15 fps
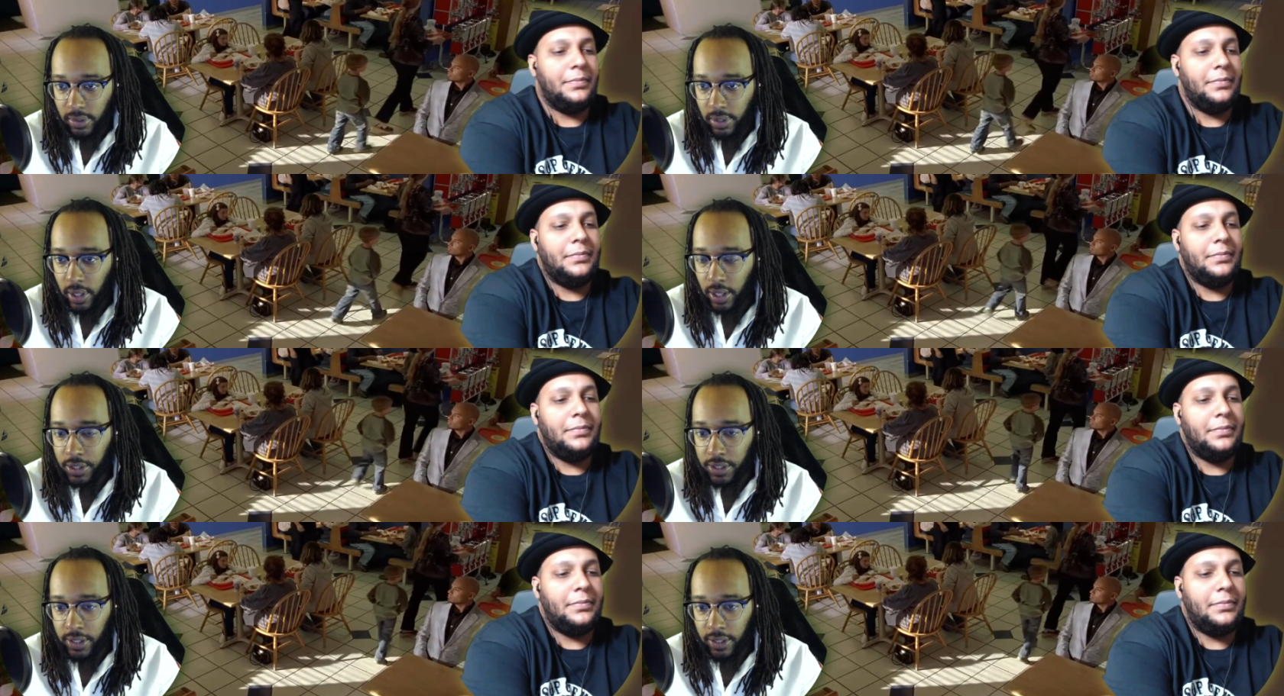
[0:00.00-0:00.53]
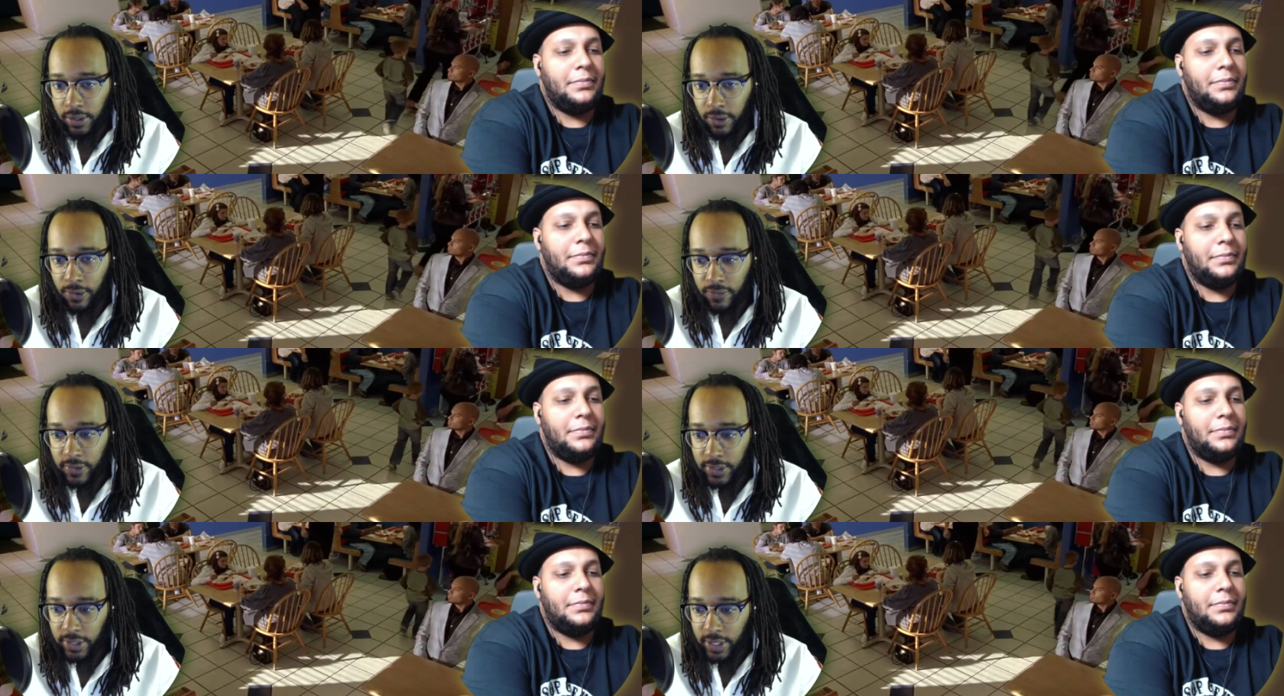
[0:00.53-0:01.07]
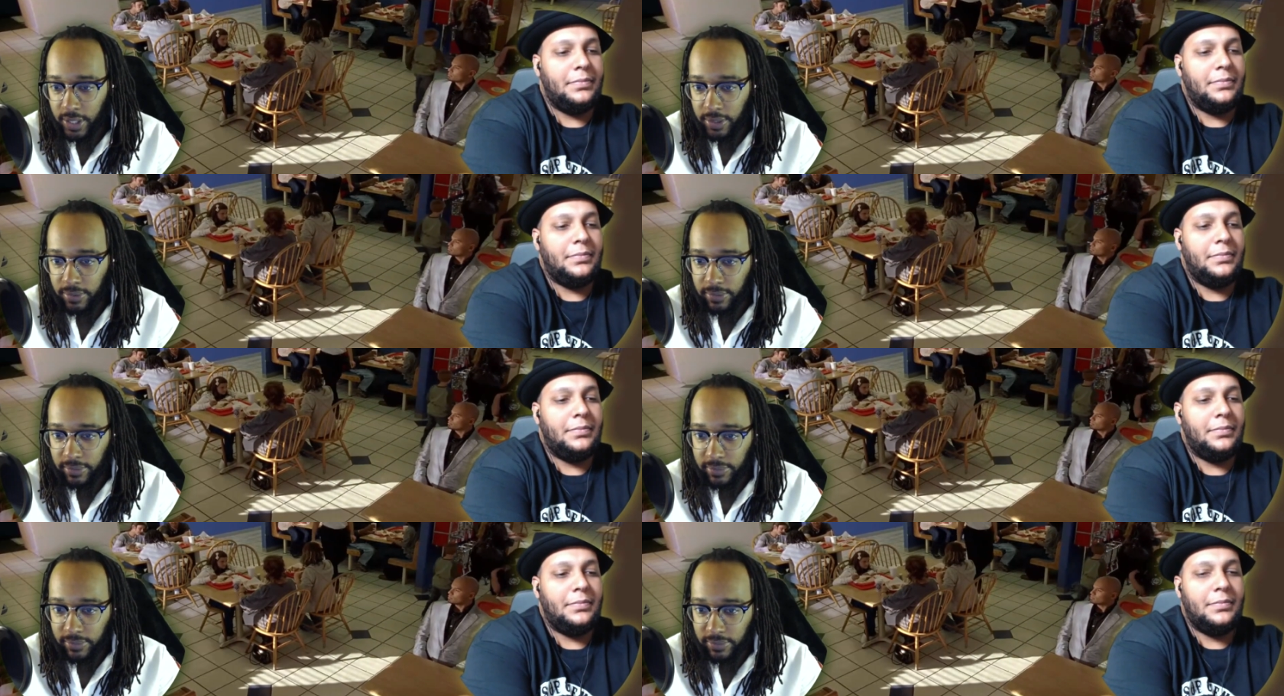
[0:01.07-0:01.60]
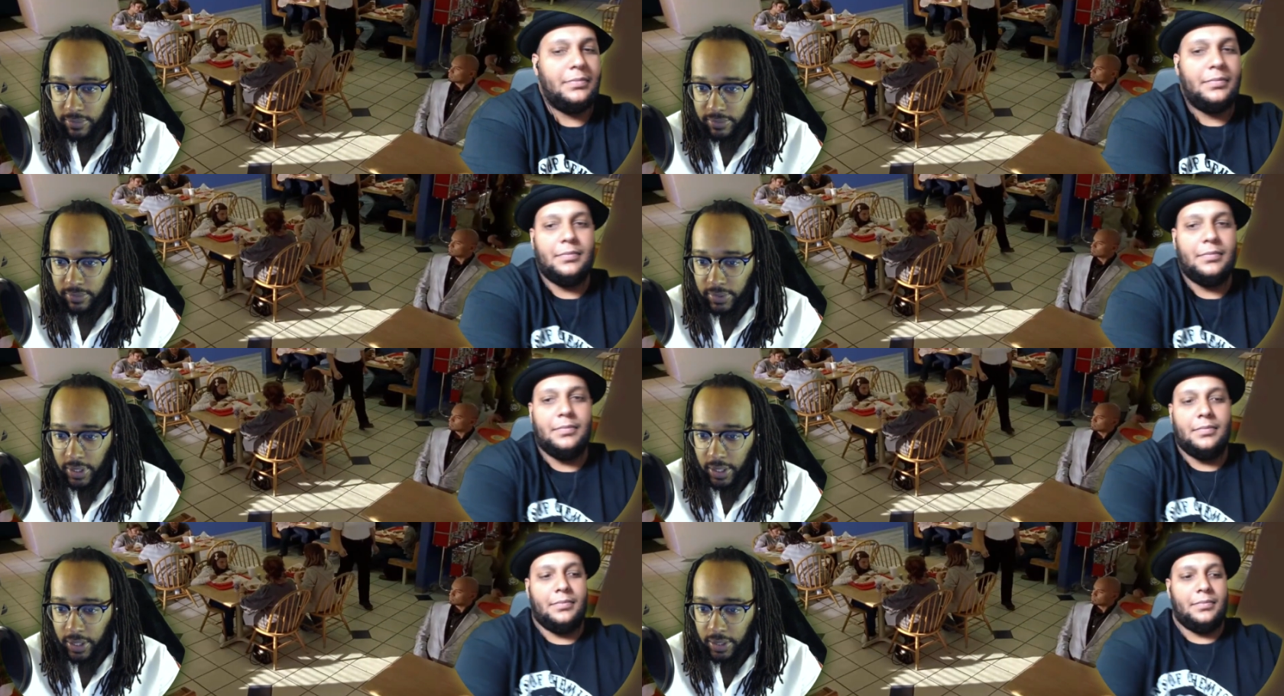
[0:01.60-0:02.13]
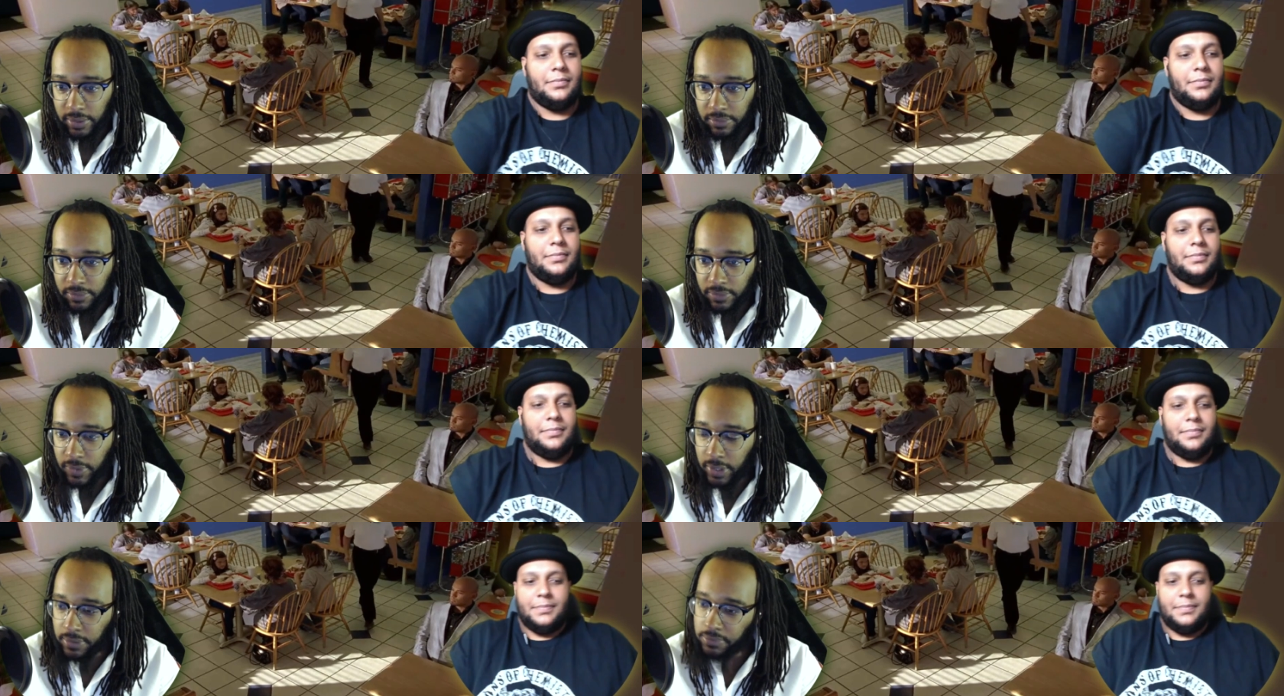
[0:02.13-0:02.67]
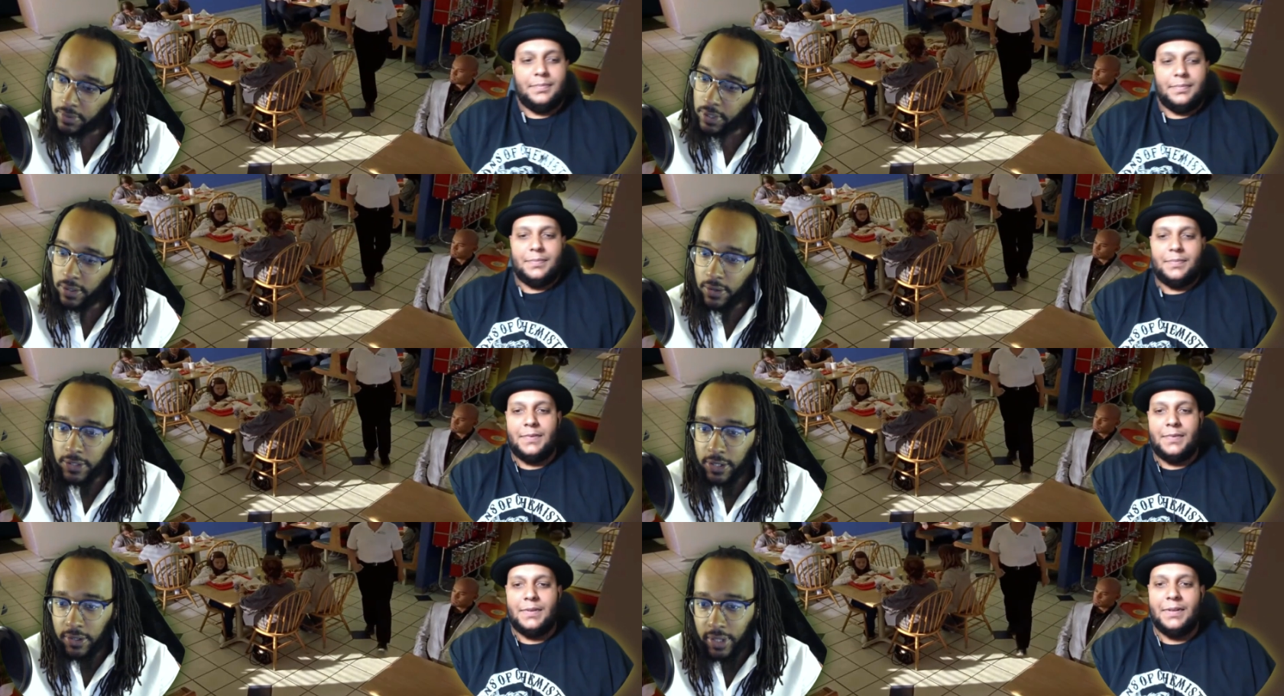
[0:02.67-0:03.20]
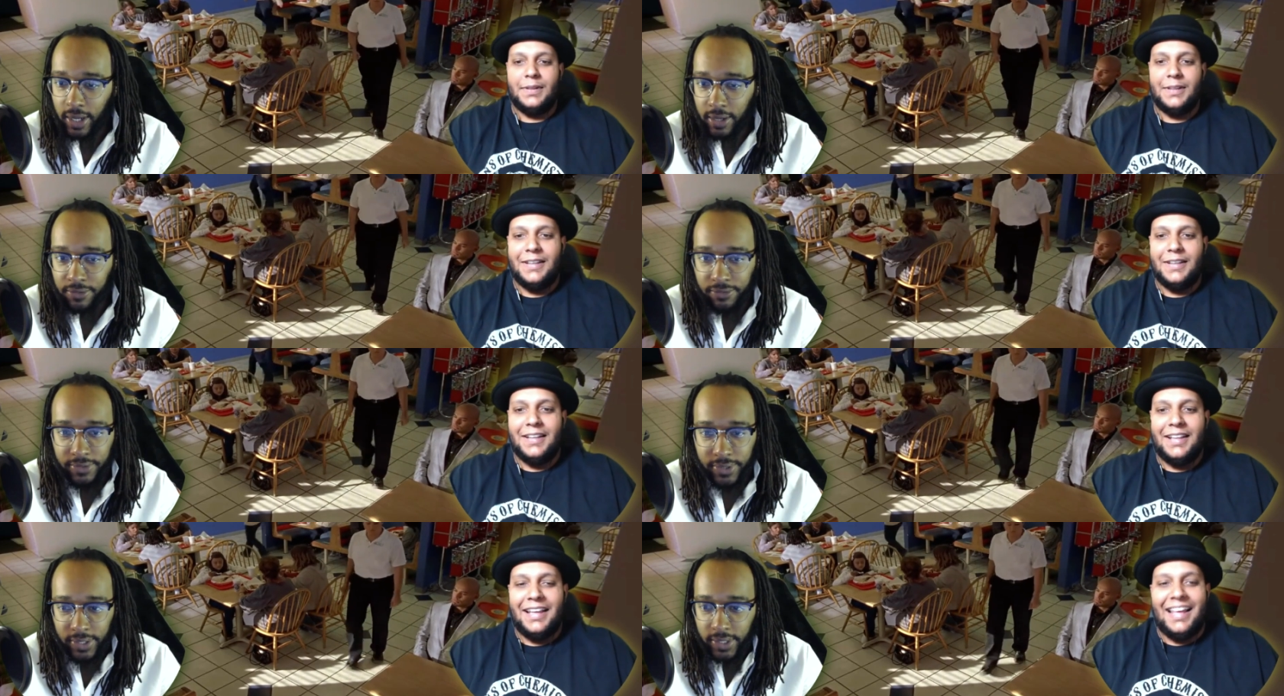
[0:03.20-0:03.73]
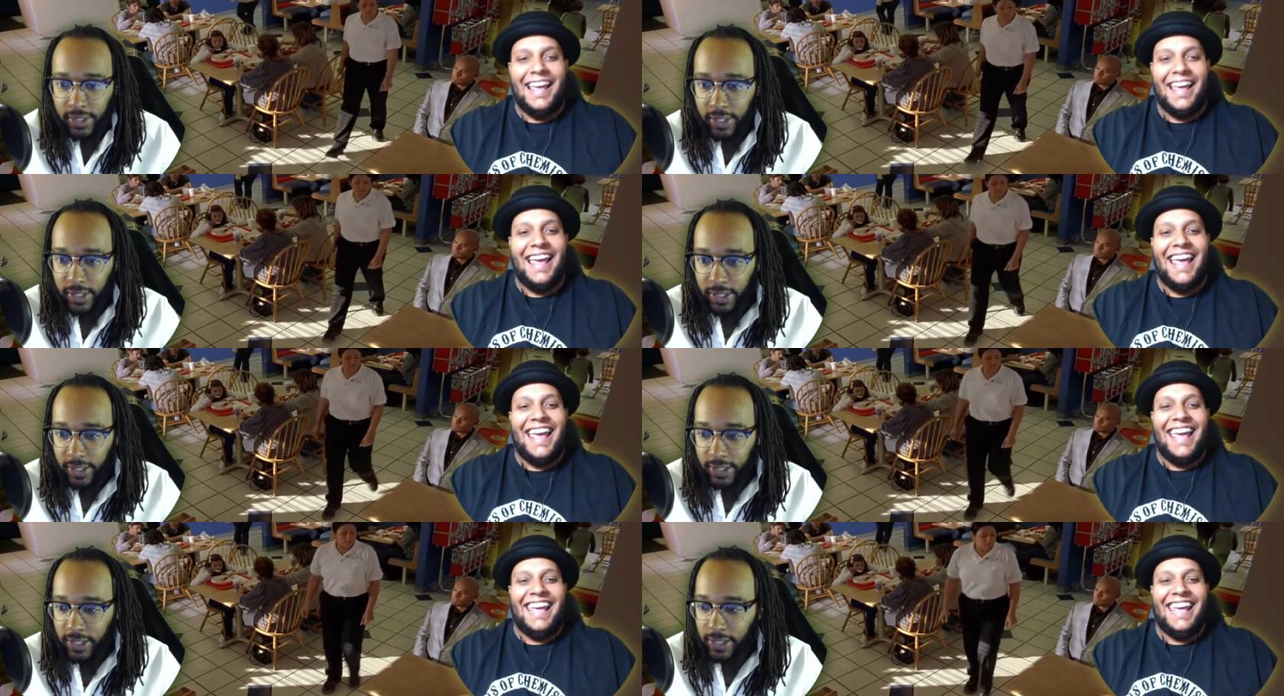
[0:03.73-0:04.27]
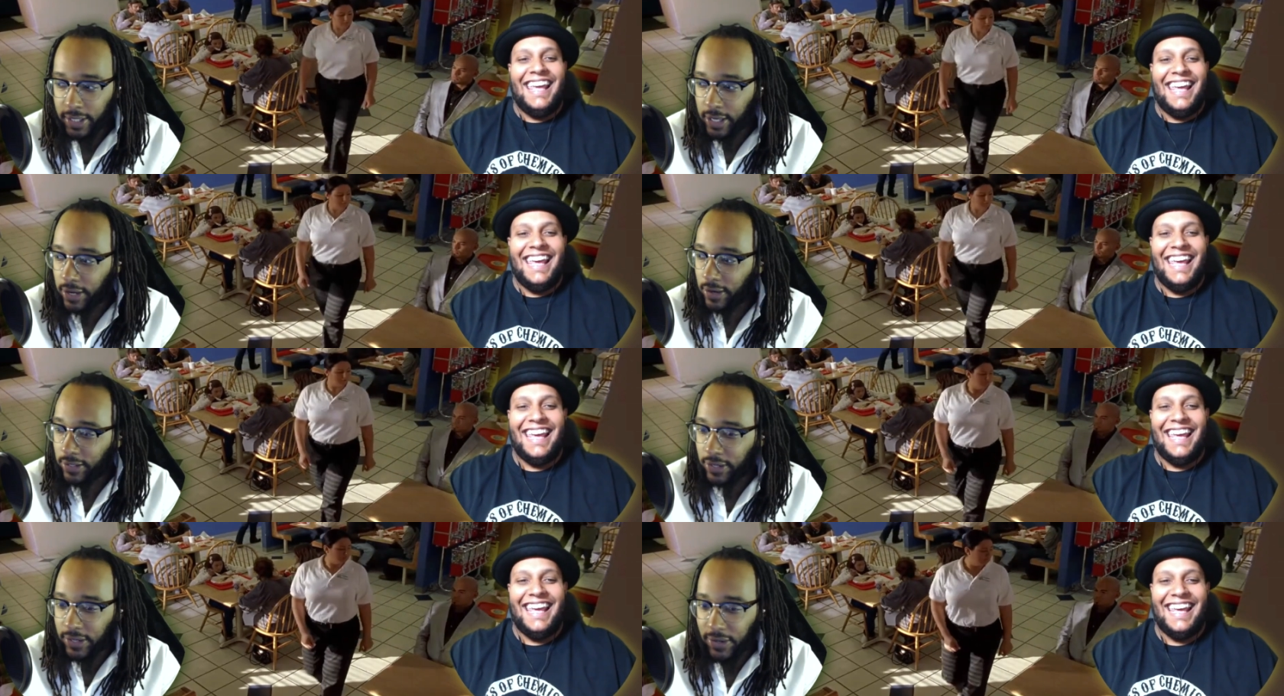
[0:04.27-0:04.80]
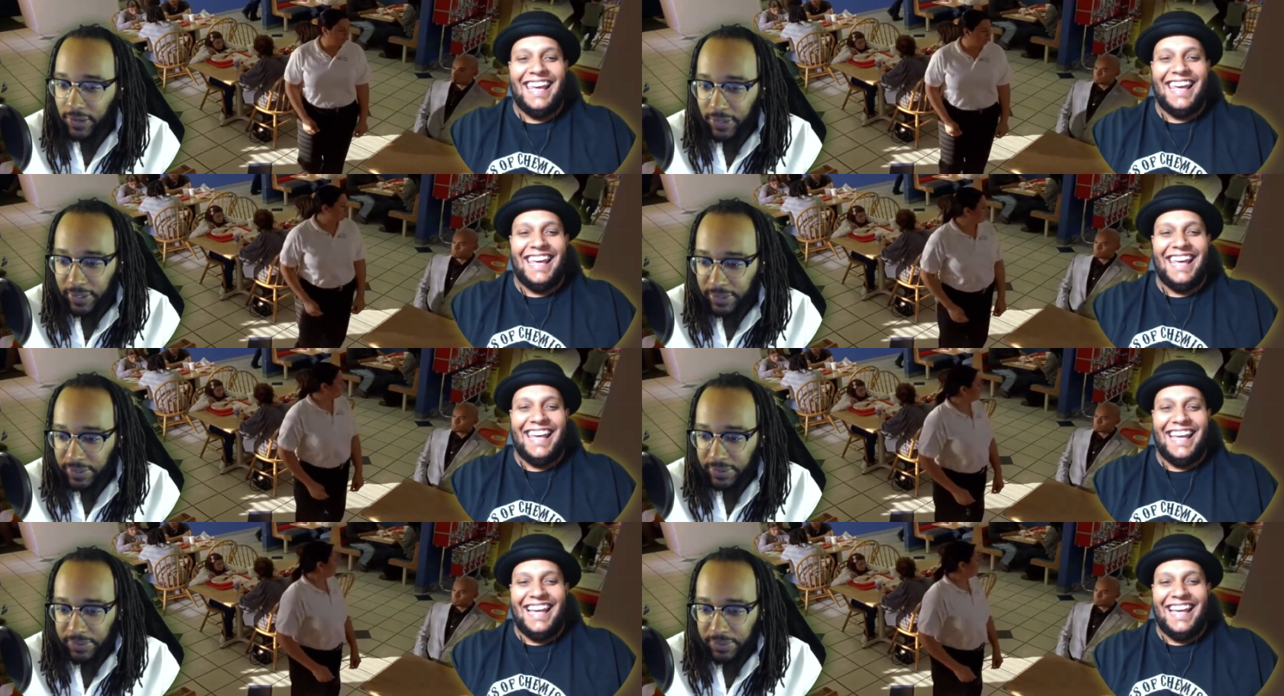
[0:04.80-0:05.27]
Speaker 1: Dang, she gonna overstep. Damn. Well, there goes her life. character gone.